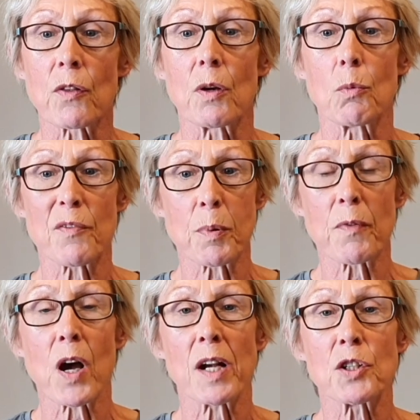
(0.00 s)
we have
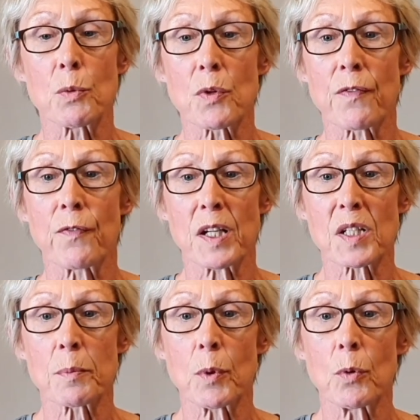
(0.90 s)
provided you with a
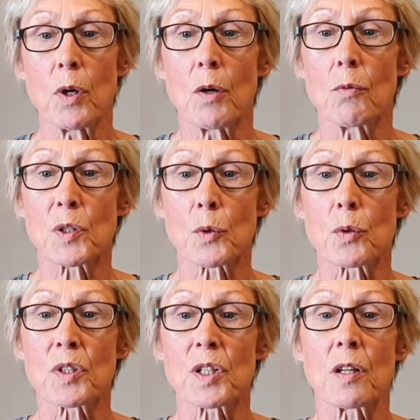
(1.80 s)
flexible
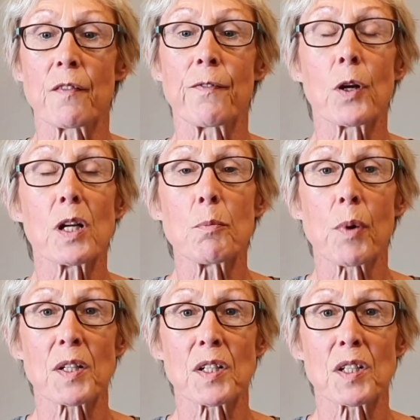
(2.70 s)
resource that fully
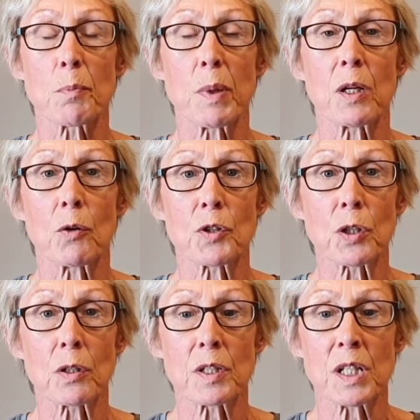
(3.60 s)
embraces the
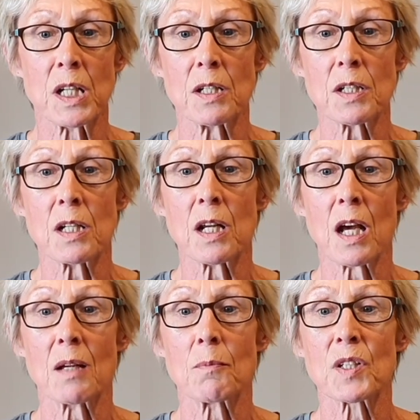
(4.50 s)
pedagogical intent and
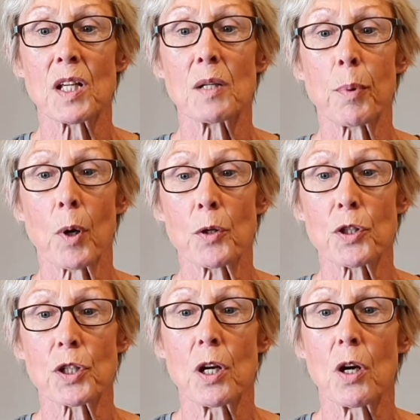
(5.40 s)
aims and
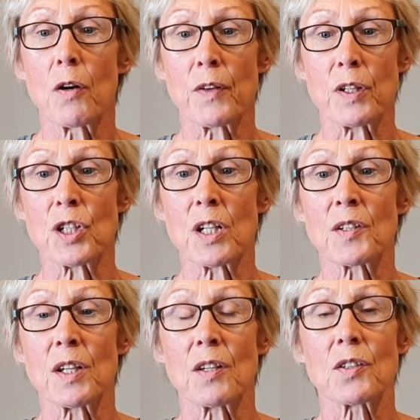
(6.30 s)
approach of
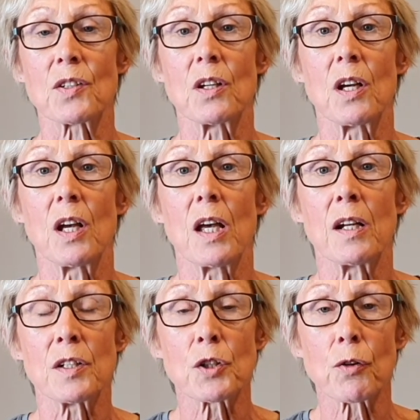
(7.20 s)
NGSS and
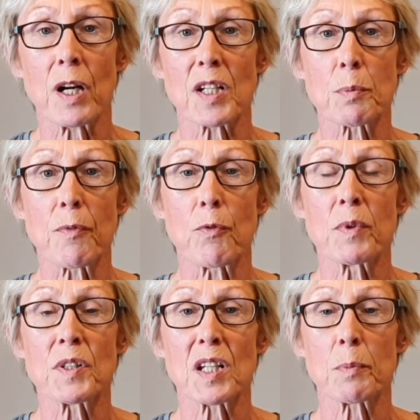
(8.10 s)
integrates
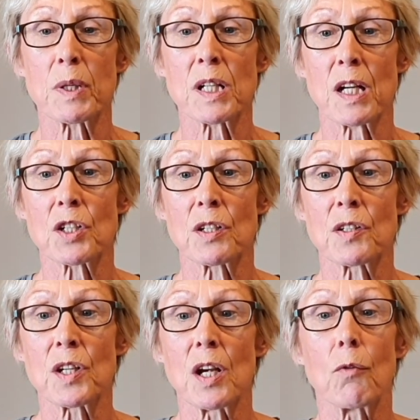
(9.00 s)
performance
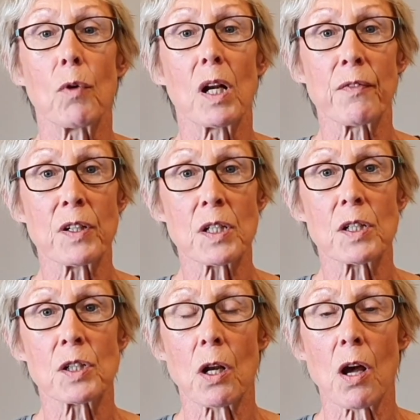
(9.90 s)
expectations relevant
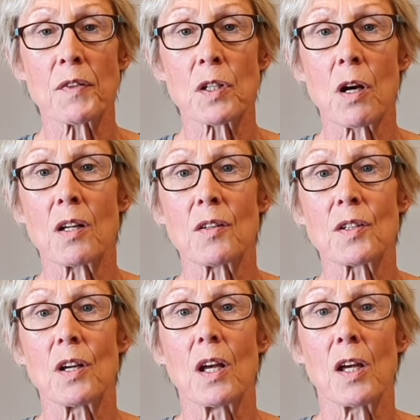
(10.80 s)
to life science
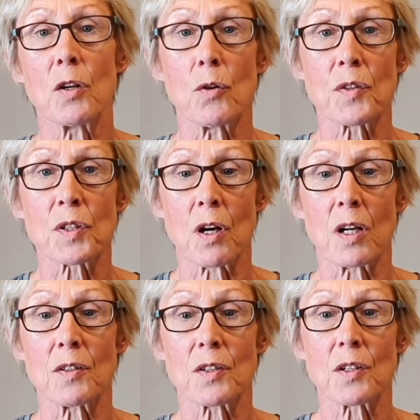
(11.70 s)
and earth
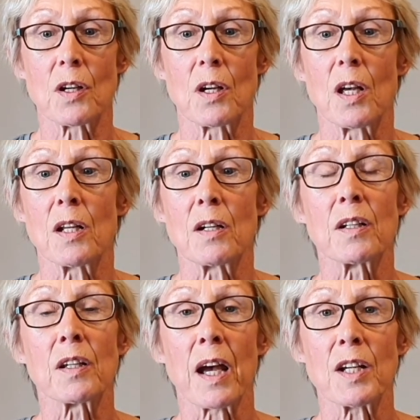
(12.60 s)
science in an
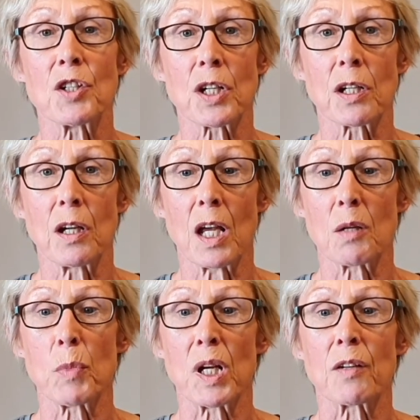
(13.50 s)
engaging
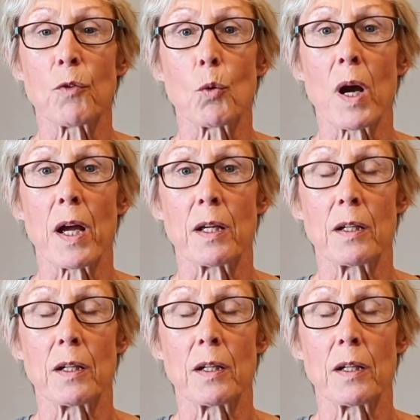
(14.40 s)
and meaningful way.